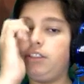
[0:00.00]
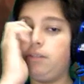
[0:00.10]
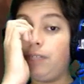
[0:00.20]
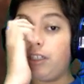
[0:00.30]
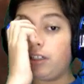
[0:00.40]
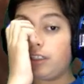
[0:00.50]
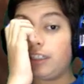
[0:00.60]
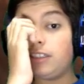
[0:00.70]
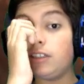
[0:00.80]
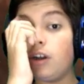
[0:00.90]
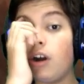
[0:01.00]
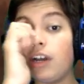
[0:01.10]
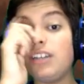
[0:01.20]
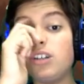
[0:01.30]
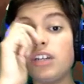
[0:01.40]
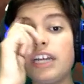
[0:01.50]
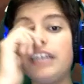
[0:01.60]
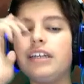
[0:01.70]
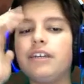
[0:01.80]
because it's not a good idea.